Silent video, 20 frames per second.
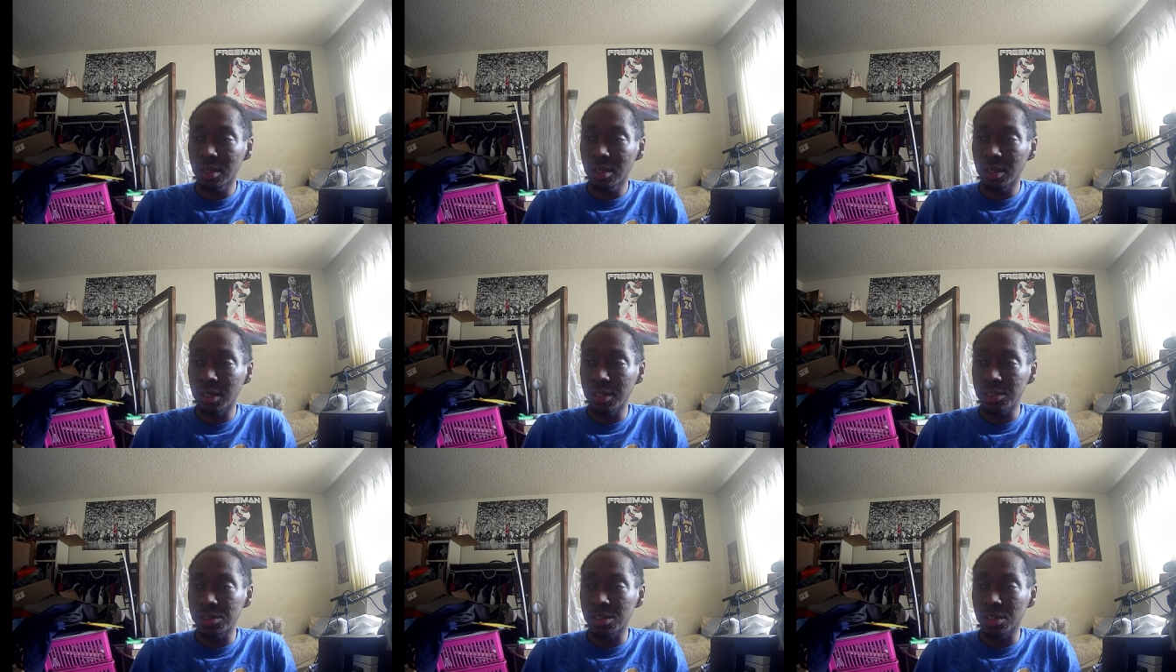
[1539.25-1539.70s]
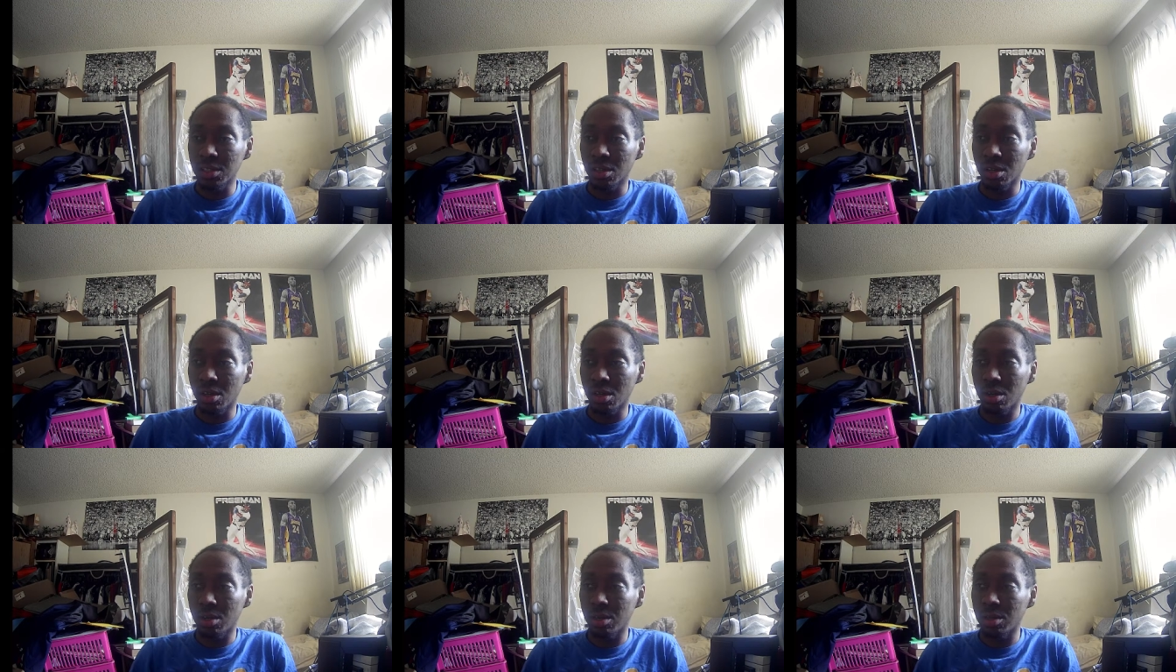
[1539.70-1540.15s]
Hits it
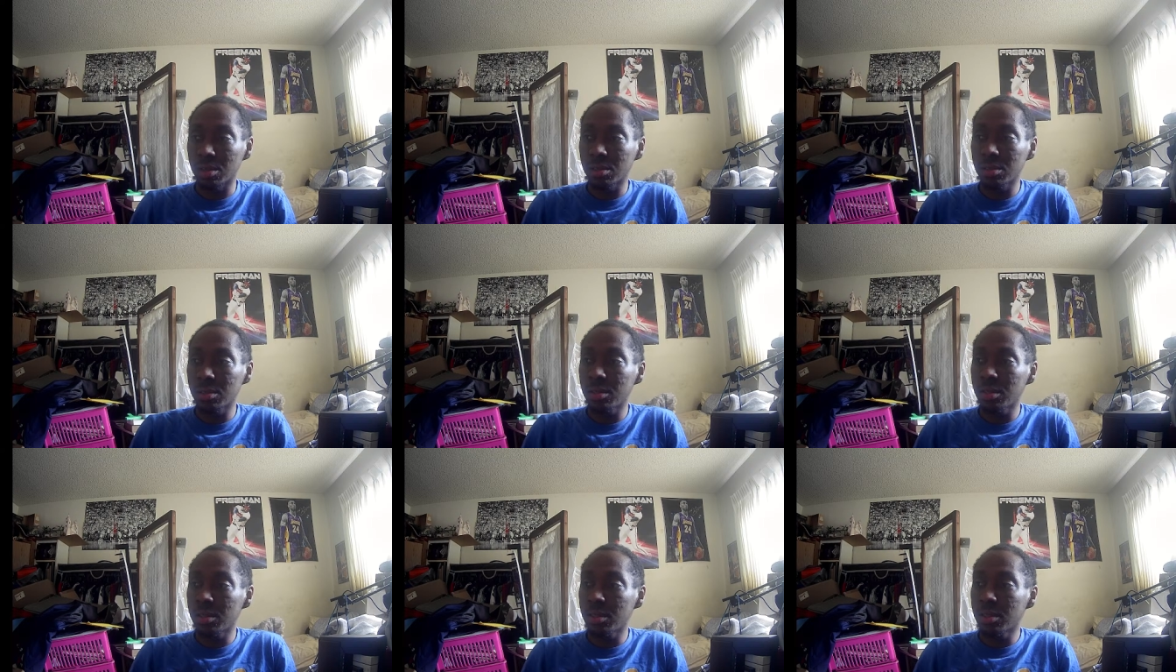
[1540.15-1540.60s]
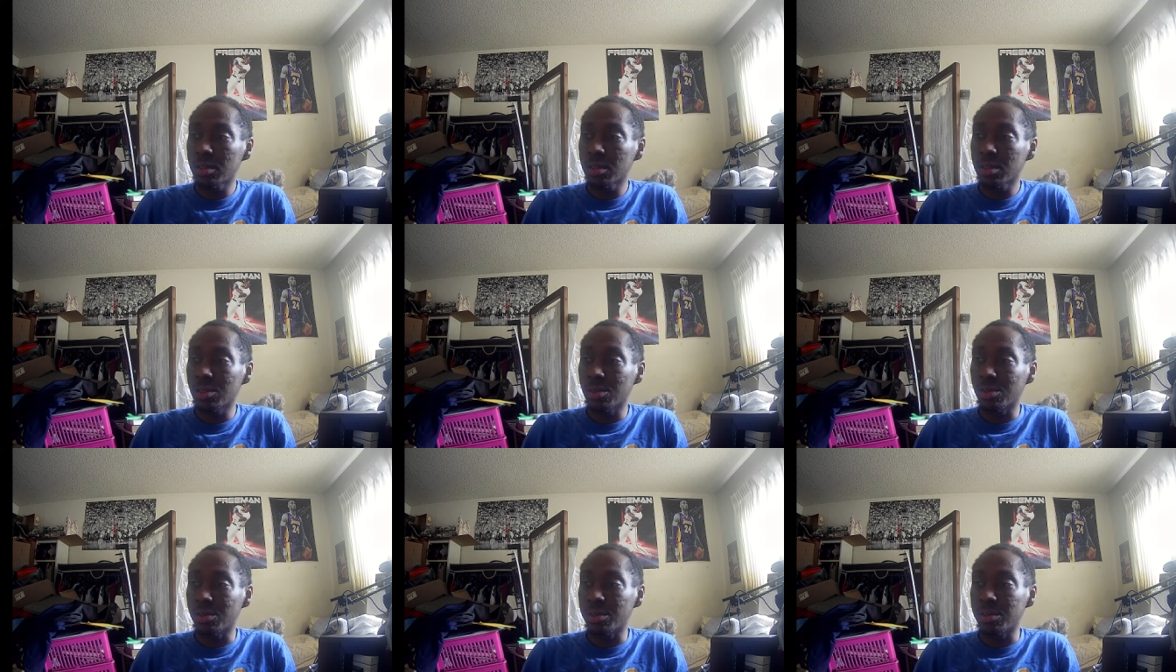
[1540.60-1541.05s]
long.
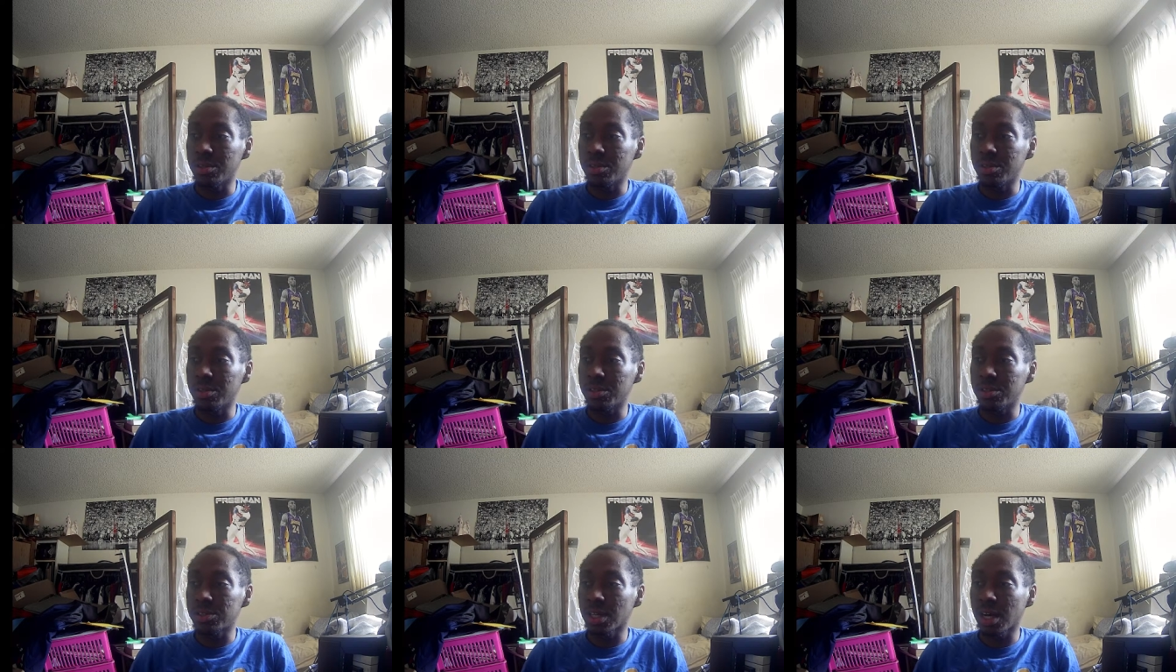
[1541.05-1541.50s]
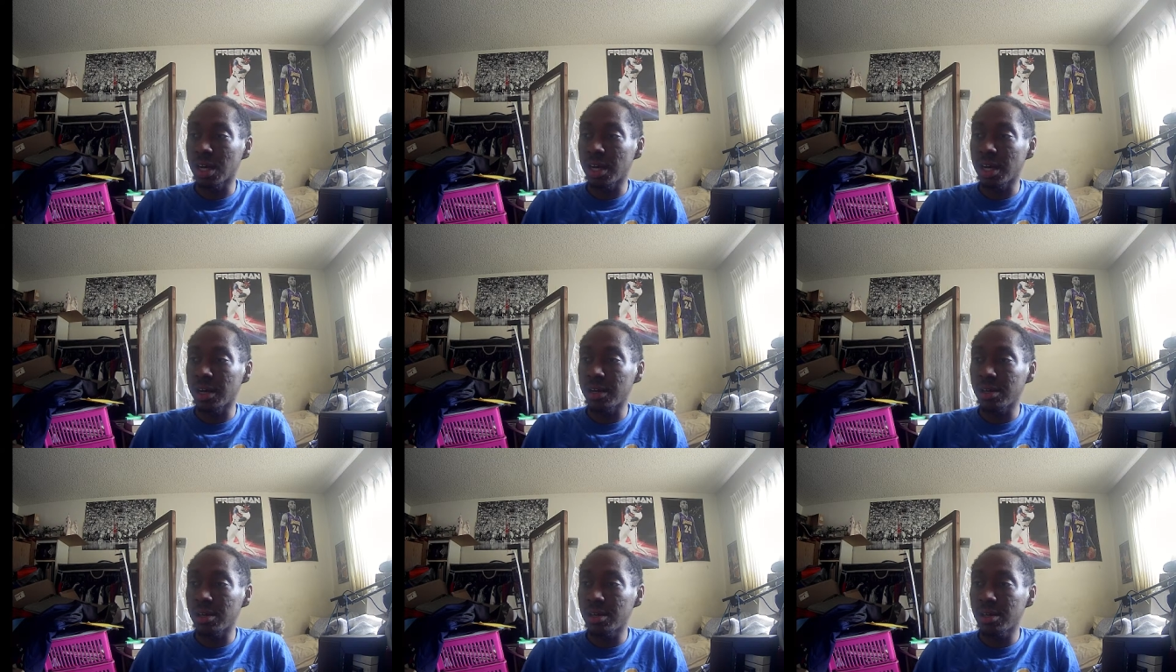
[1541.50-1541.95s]
Going to the
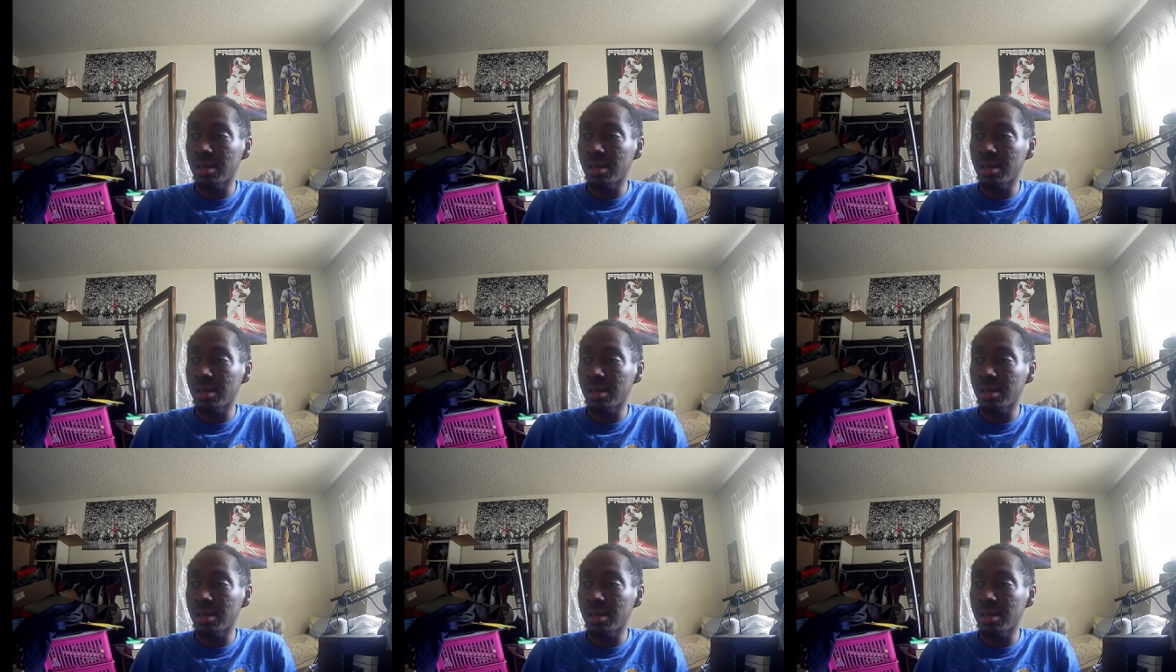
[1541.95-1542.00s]
side